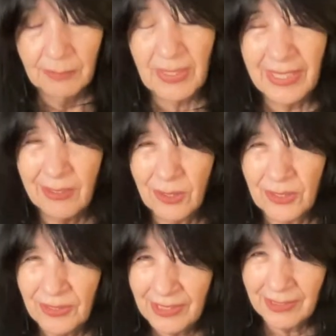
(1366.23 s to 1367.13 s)
But I
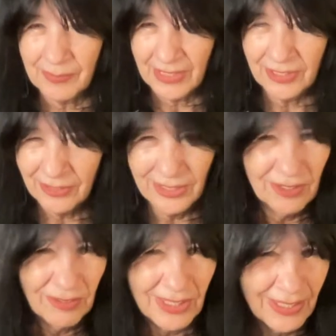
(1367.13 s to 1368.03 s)
learned something. You'll hear
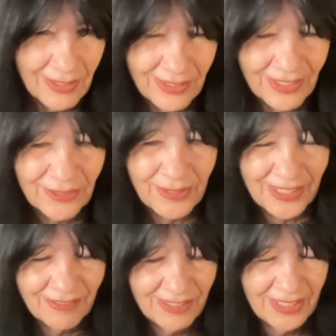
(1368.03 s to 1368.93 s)
what I learned when I
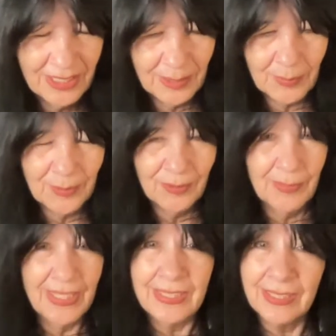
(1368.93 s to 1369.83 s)
read this poem.
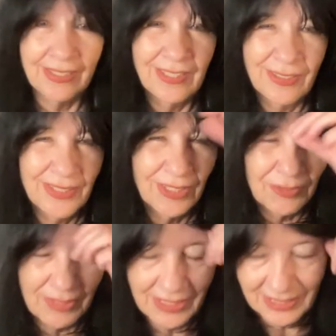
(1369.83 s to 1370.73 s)
I didn't know this
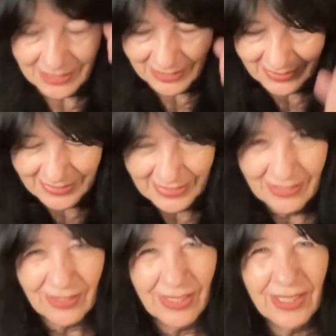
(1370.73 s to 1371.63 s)
when I started
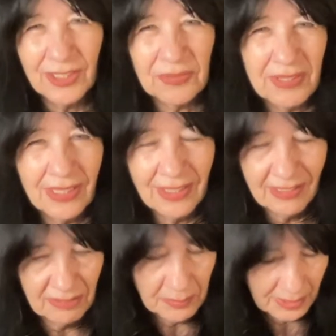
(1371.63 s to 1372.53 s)
out, and that's what I
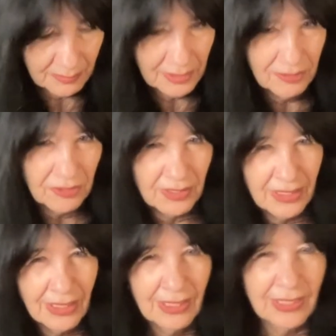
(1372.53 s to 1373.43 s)
love about poetry,
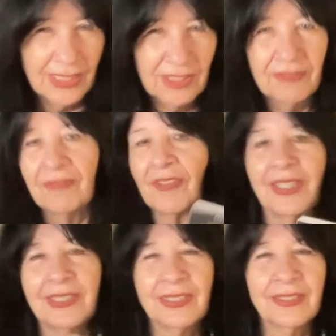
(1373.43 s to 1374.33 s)
is
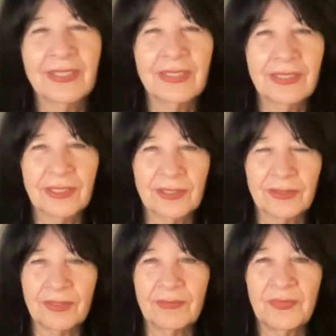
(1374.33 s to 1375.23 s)
finding things
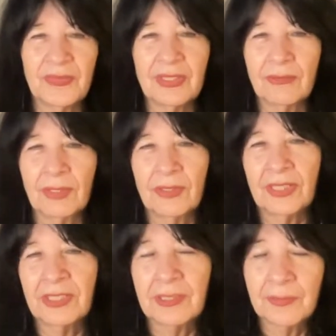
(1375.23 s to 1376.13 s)
or
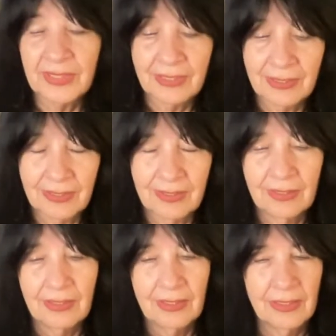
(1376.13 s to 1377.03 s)
learning something
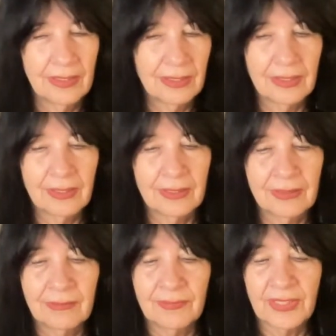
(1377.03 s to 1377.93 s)

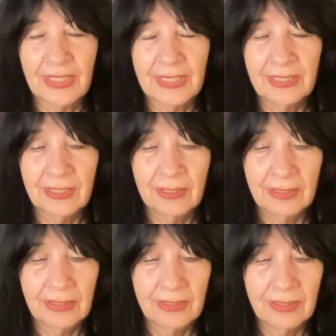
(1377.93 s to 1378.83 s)
that I
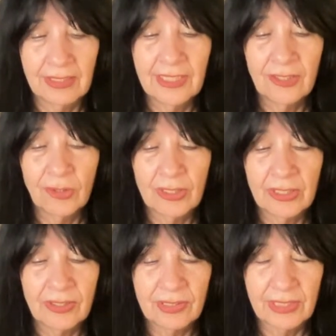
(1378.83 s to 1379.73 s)
didn't know or
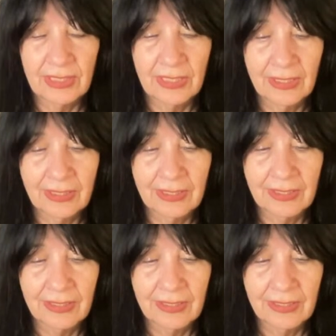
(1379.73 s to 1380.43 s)
understand.